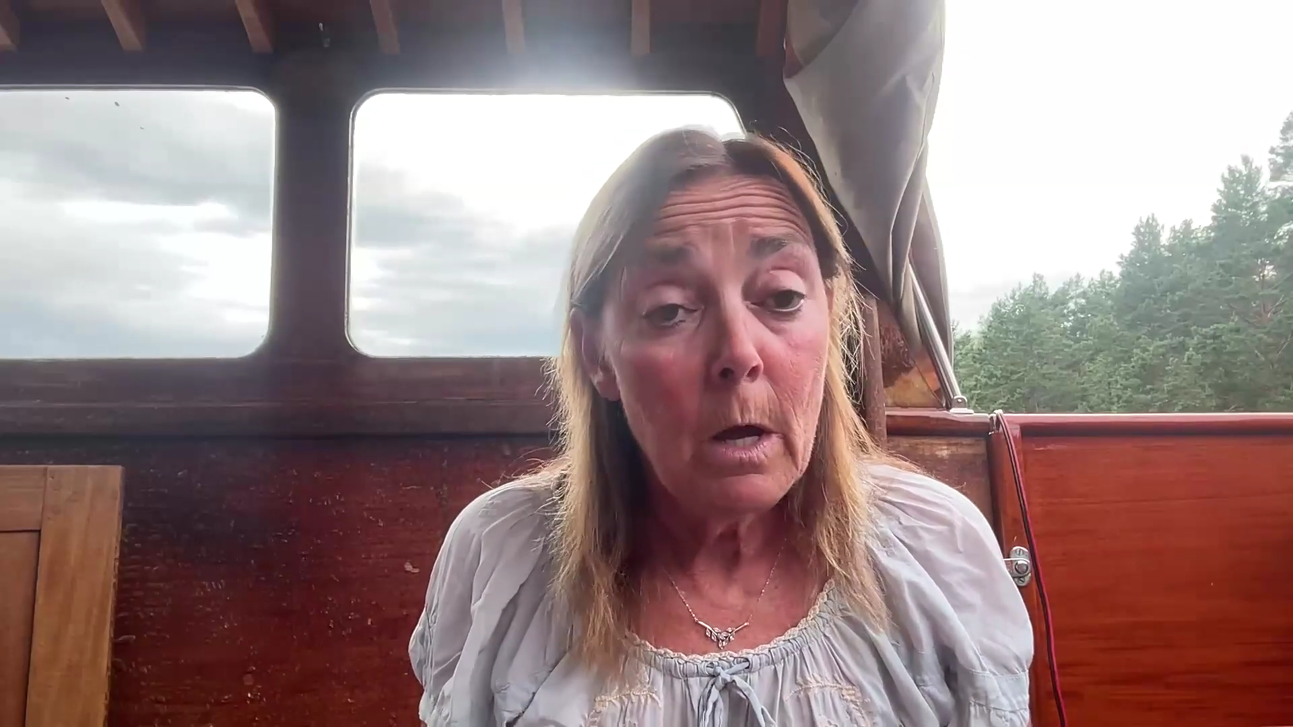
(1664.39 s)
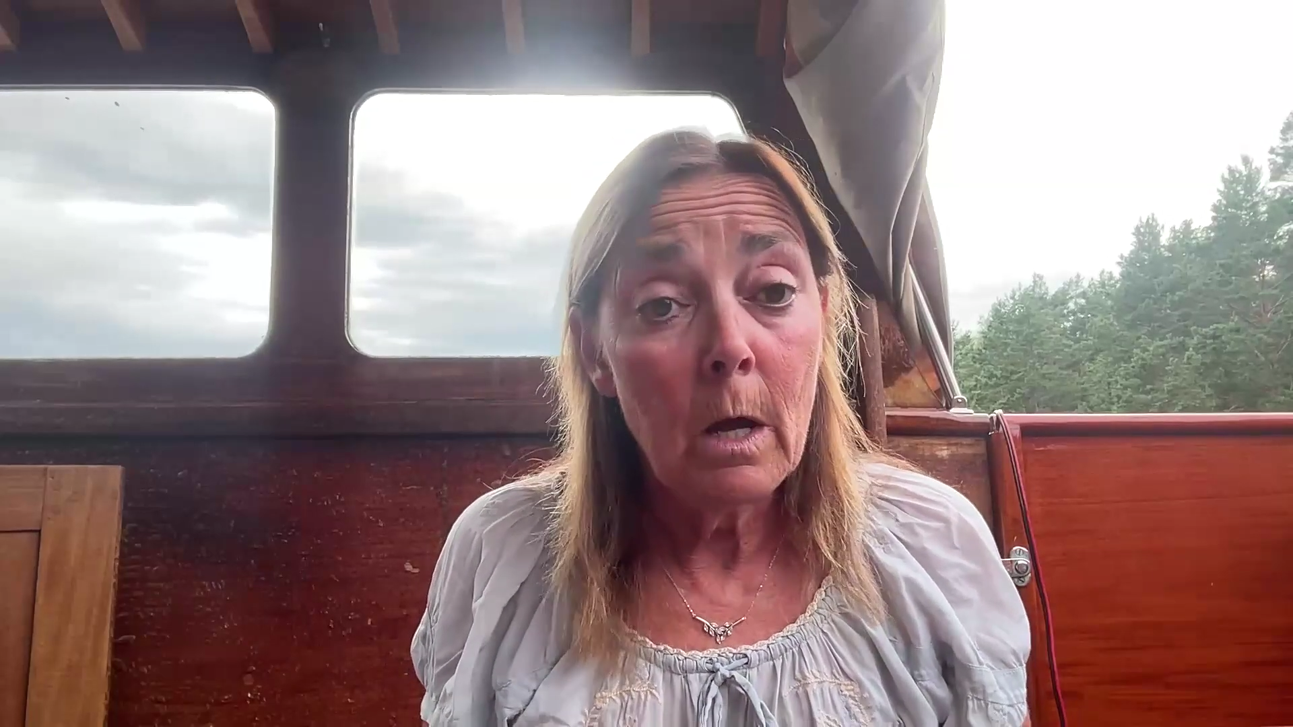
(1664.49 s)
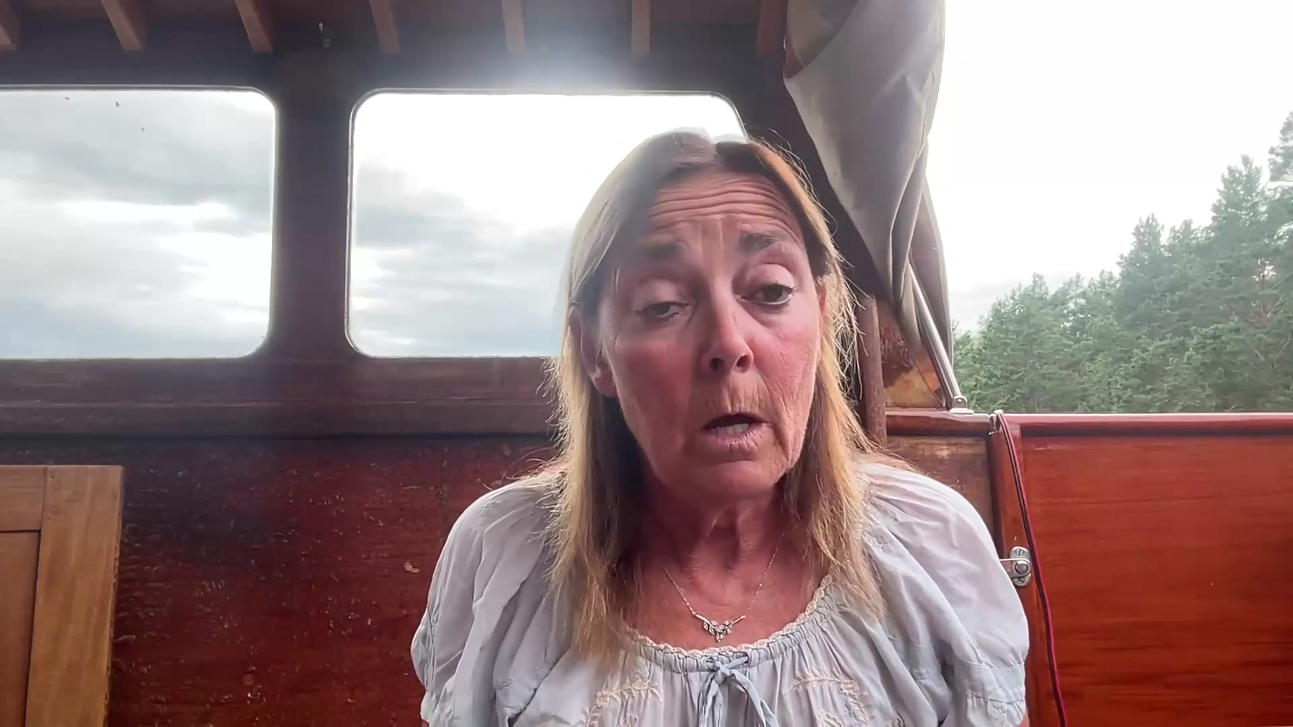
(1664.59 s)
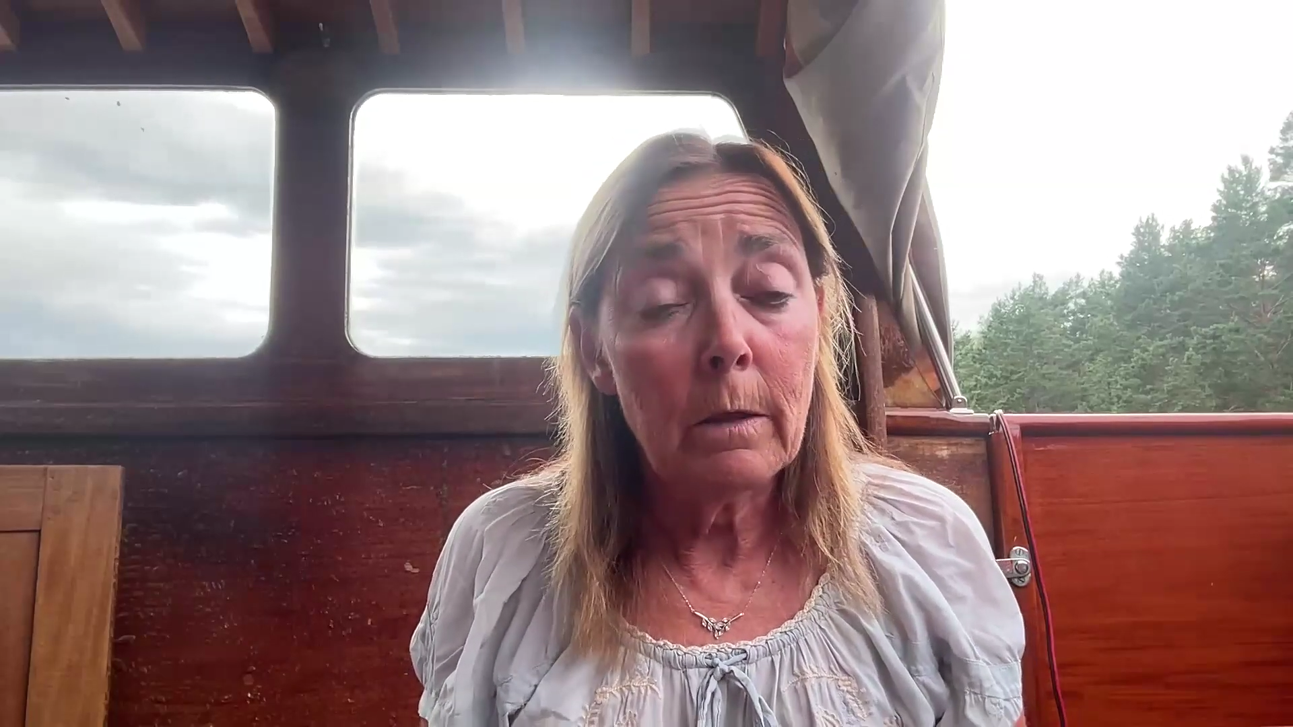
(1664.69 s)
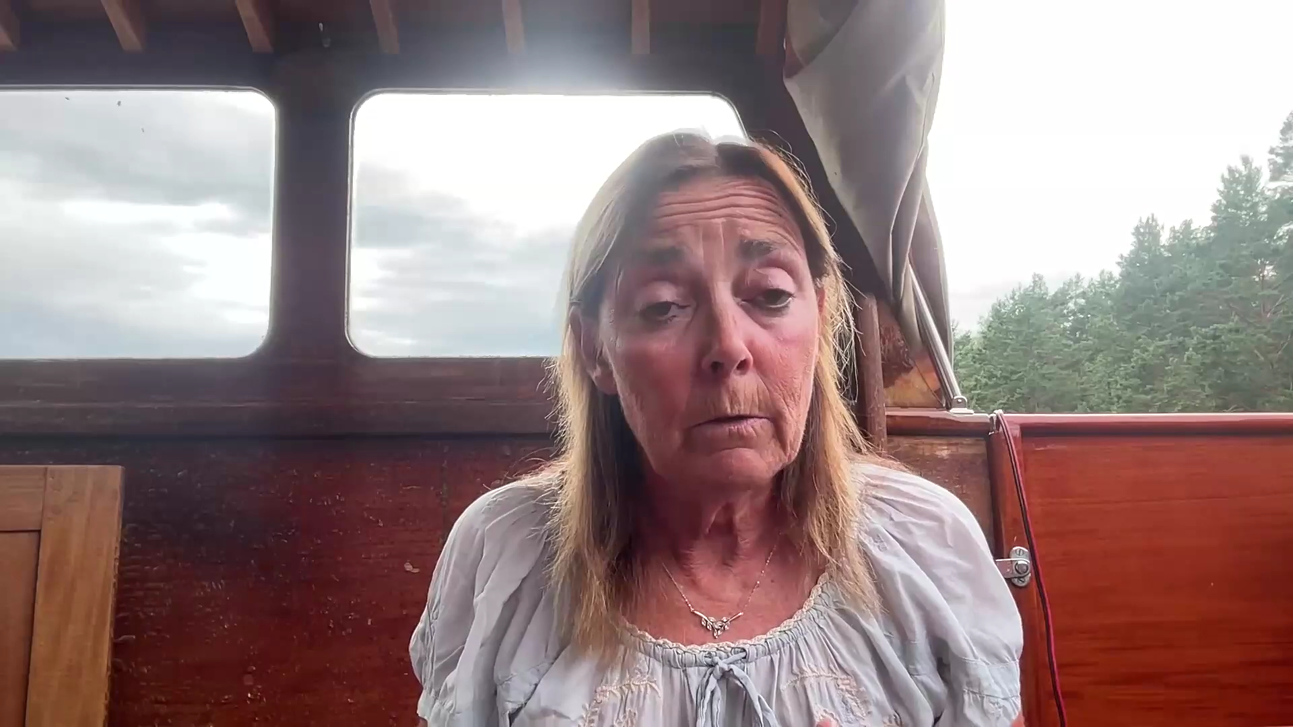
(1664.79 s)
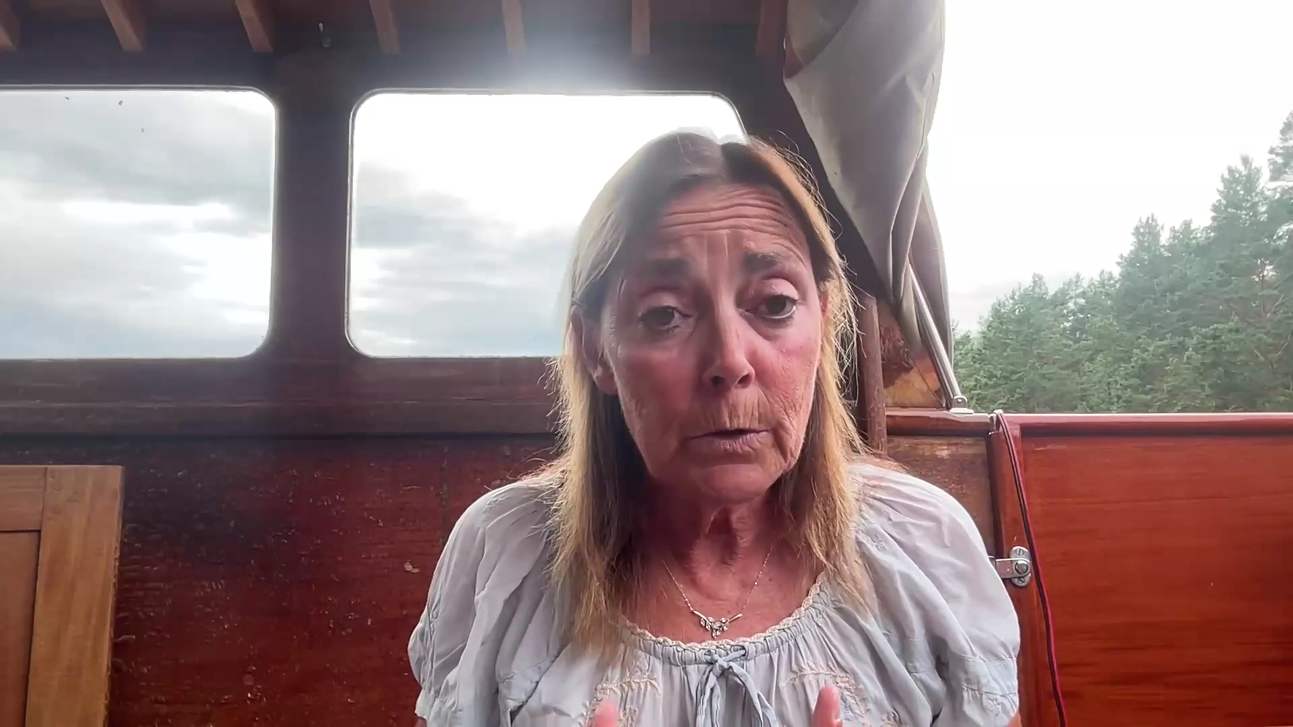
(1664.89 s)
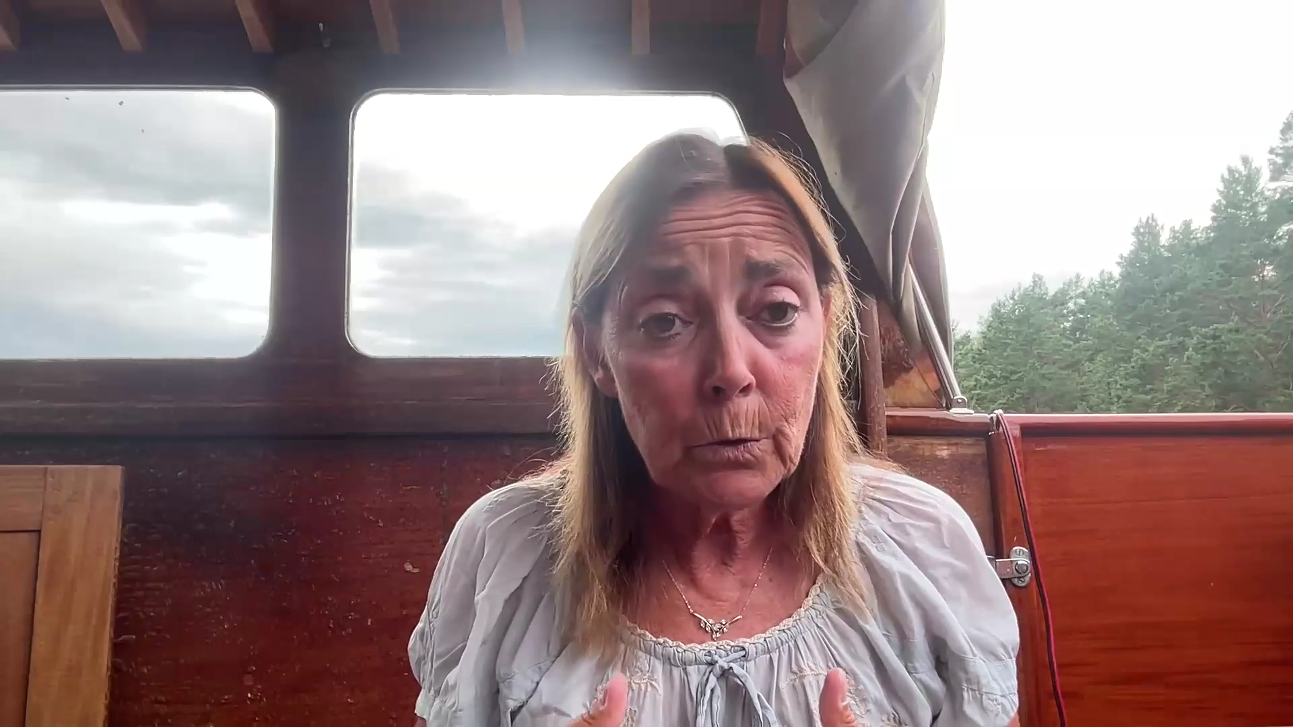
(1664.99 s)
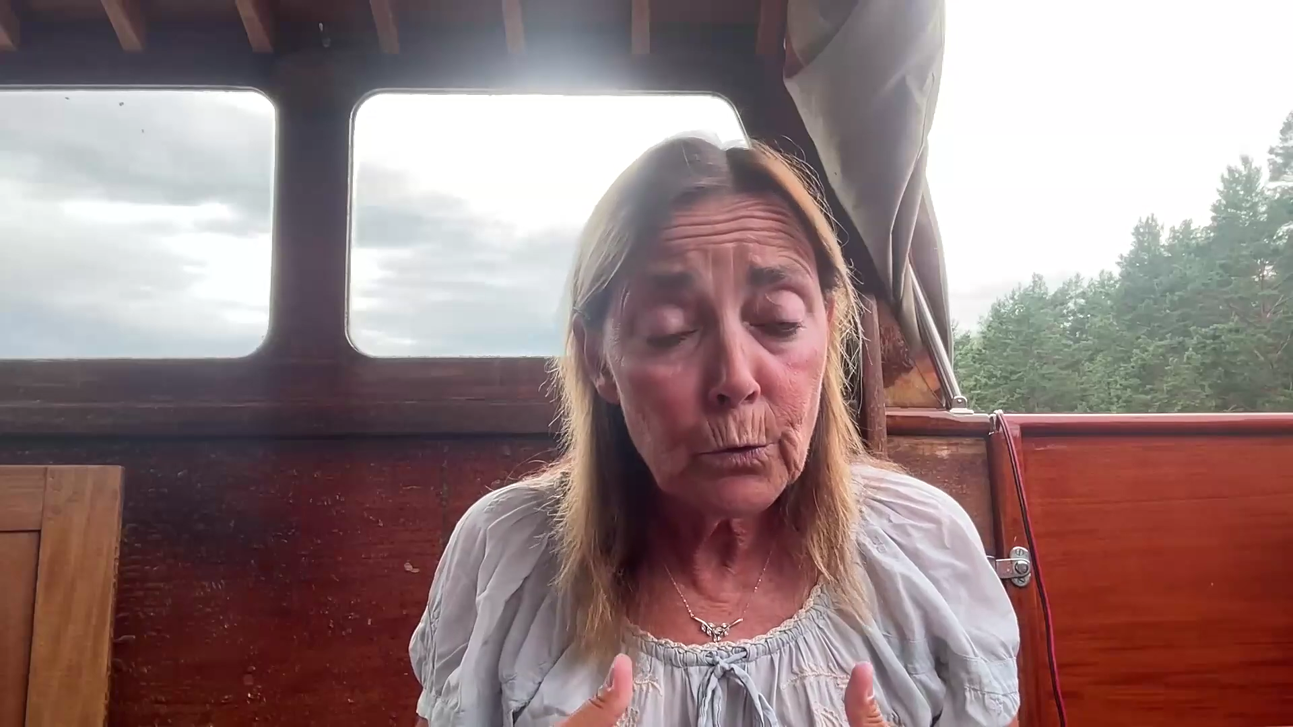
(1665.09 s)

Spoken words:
There is